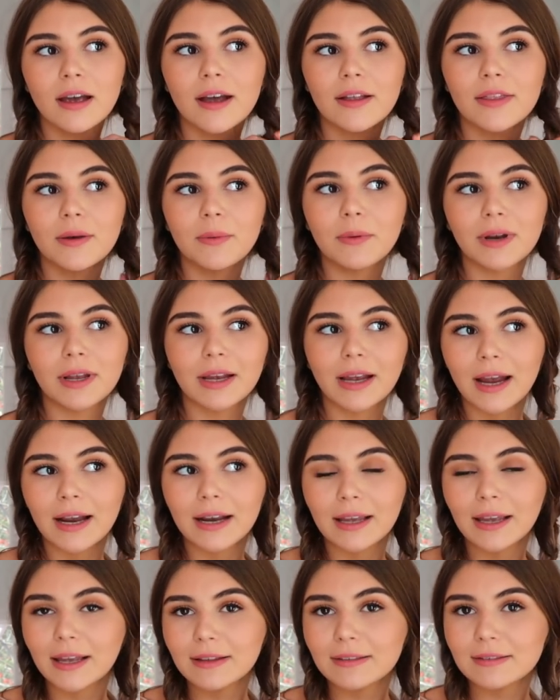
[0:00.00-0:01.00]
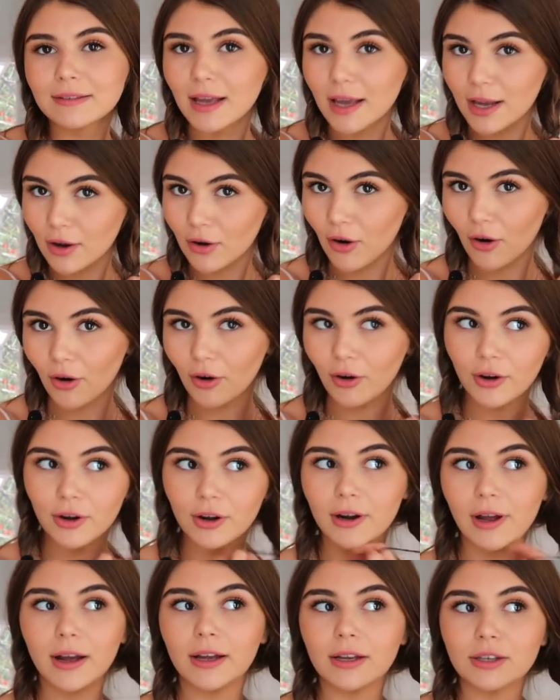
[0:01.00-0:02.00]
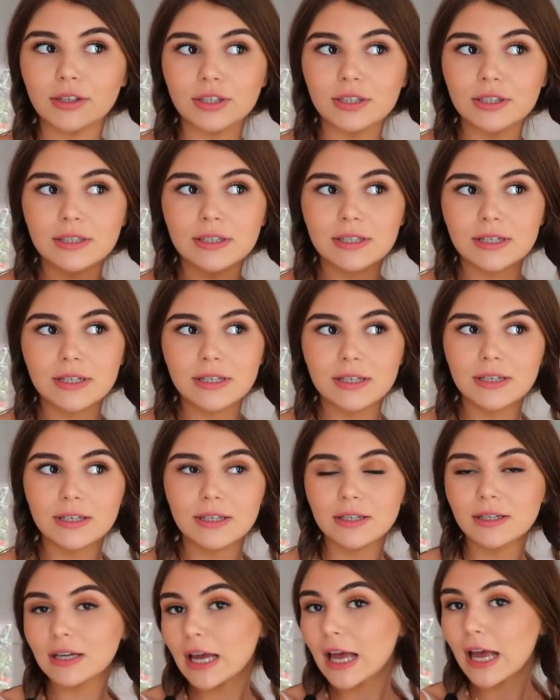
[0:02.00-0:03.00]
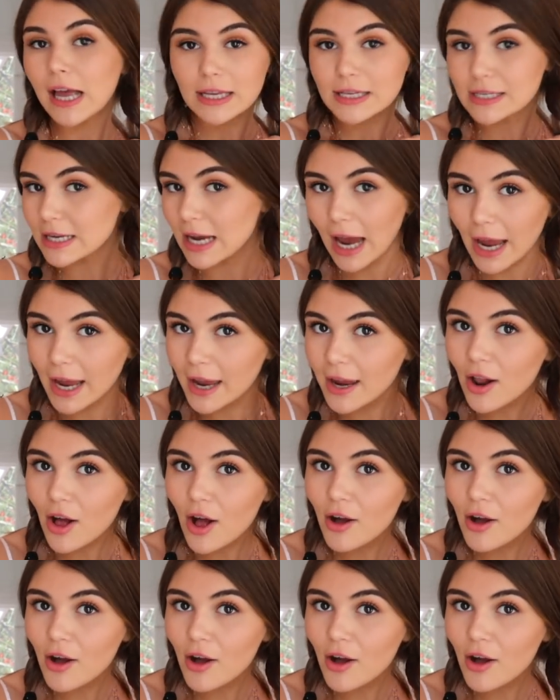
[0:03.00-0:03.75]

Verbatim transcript: and then when it kind of gets like hard, I just tie it